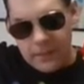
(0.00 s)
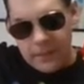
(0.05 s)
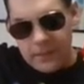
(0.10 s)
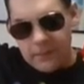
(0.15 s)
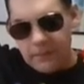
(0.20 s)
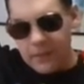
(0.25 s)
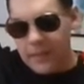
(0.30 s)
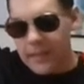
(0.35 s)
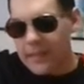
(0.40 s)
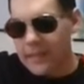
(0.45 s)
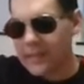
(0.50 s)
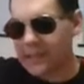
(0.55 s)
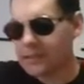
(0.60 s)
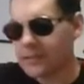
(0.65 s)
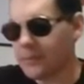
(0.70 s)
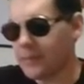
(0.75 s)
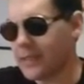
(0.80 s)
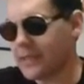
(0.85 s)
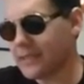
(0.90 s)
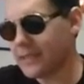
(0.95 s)
But yeah, so
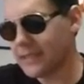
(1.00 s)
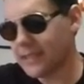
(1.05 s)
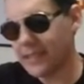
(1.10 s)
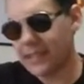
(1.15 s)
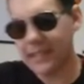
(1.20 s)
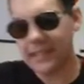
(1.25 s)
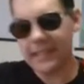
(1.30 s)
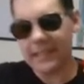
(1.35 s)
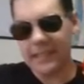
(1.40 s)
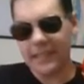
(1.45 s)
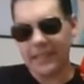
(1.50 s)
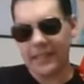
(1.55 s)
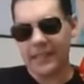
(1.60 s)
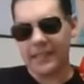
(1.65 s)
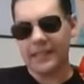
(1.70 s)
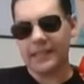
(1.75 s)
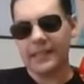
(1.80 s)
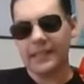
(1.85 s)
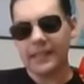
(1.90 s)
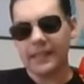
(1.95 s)
basically,
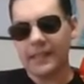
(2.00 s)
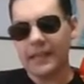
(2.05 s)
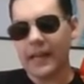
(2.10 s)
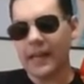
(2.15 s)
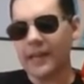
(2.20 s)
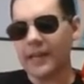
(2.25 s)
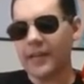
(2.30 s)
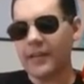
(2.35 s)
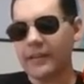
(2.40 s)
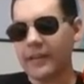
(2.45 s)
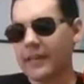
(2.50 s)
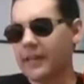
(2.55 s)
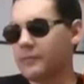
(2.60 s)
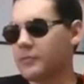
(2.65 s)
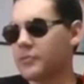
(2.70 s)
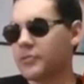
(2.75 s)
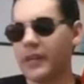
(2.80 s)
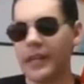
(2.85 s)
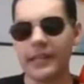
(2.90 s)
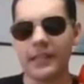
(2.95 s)
like, I don't know, I kept
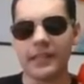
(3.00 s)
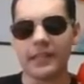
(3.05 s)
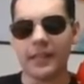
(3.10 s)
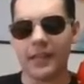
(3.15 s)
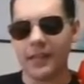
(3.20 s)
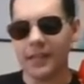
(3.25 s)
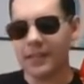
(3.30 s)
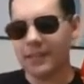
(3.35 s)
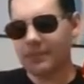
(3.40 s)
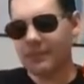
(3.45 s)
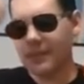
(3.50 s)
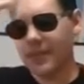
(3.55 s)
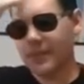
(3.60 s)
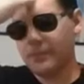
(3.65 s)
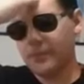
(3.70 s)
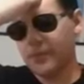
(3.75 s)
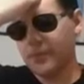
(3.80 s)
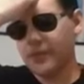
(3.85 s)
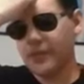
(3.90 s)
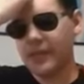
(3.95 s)
trying to talk to
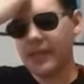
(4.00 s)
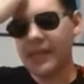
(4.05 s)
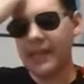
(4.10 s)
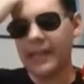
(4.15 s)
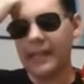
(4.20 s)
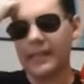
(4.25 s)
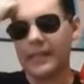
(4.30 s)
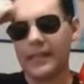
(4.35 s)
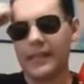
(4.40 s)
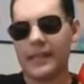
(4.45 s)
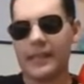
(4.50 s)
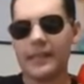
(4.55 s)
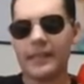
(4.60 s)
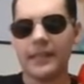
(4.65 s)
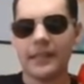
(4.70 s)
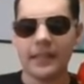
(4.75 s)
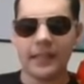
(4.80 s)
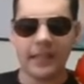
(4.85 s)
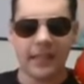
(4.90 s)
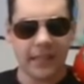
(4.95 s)
people and, like,
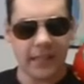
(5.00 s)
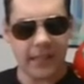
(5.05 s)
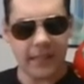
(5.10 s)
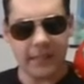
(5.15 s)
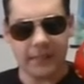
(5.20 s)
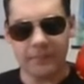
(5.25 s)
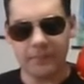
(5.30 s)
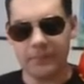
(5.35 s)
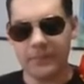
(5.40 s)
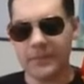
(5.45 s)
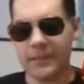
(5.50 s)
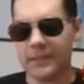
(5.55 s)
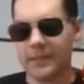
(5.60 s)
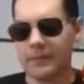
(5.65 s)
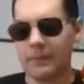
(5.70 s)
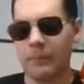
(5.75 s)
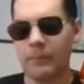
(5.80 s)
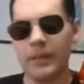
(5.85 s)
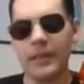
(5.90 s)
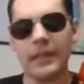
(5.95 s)
just
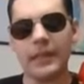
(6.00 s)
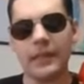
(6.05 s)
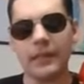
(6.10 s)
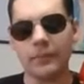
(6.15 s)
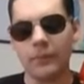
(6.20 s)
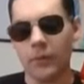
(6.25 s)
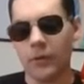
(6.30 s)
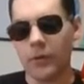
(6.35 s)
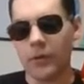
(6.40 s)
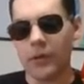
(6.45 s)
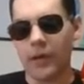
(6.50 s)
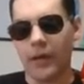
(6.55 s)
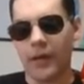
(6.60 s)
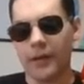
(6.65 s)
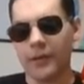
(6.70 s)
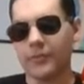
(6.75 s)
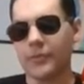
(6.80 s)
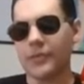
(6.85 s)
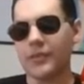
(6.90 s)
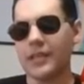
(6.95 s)
being more
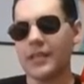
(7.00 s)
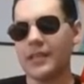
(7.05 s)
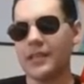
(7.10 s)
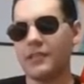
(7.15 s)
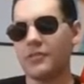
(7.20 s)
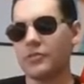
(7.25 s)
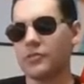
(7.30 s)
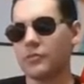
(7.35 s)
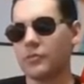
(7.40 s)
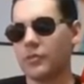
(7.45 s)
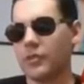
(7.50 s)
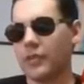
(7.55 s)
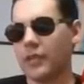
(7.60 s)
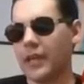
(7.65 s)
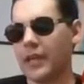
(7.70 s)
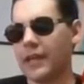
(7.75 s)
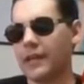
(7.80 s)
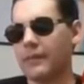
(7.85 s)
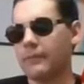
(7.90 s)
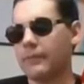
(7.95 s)
awkward than usual
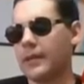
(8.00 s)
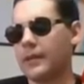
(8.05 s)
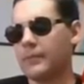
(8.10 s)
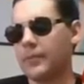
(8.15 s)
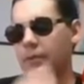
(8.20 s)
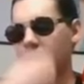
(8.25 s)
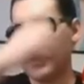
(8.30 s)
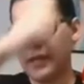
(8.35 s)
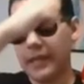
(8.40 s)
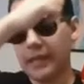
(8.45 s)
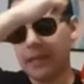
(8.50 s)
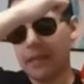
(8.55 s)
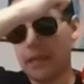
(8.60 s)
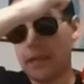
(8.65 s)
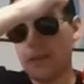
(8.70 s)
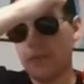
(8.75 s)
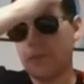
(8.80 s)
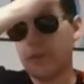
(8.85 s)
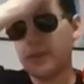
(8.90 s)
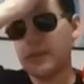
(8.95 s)
and people, like,
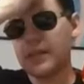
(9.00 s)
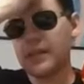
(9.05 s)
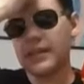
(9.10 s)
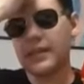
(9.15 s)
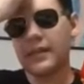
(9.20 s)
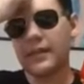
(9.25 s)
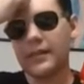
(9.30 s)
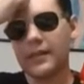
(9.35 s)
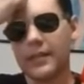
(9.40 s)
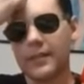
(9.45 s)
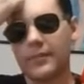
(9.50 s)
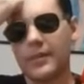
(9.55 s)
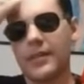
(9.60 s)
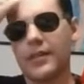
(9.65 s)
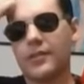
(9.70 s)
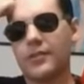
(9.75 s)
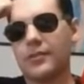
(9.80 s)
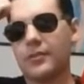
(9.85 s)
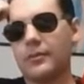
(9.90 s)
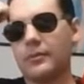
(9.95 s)
not wanting to talk to me
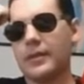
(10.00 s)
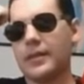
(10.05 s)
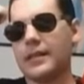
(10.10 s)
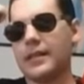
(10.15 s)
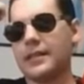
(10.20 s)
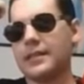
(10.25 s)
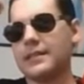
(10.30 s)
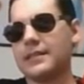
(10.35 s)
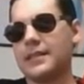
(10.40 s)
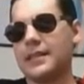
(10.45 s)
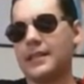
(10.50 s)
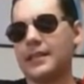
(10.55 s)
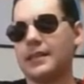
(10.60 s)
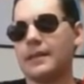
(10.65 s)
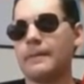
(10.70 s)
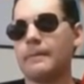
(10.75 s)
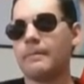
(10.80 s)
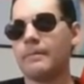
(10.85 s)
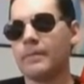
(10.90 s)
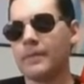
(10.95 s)
either because, like,
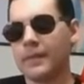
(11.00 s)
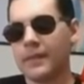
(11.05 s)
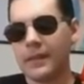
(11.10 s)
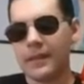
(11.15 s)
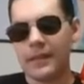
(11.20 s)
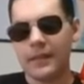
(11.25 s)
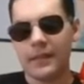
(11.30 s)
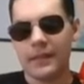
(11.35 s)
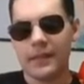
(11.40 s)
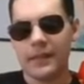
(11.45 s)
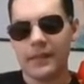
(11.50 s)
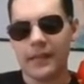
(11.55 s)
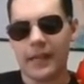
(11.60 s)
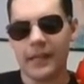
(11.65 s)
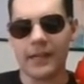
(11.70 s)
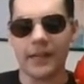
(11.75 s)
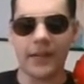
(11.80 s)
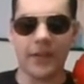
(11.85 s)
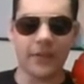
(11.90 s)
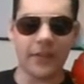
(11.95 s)
I
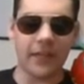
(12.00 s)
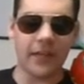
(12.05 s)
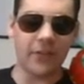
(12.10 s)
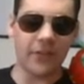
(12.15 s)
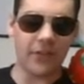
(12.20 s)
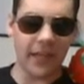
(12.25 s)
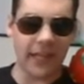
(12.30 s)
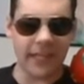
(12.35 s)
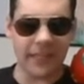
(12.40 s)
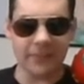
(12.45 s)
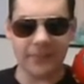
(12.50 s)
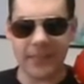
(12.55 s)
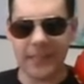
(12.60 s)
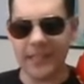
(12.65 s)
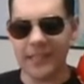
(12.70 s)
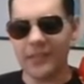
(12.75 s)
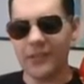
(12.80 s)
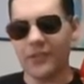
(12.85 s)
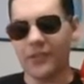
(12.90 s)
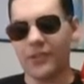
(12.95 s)
don't know, they don't like
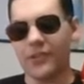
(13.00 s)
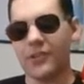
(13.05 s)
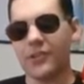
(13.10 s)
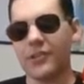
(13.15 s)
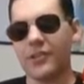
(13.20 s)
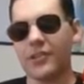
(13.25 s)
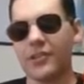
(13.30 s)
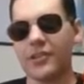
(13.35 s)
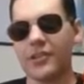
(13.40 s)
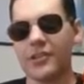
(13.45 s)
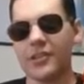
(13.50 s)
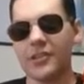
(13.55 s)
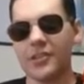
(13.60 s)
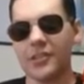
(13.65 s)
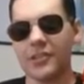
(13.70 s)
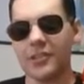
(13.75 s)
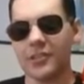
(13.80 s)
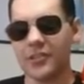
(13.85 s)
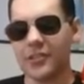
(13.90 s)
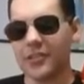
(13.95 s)
me
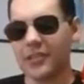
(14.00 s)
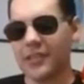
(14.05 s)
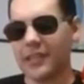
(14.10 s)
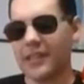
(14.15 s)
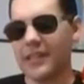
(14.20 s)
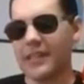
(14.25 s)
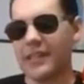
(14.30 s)
or, like,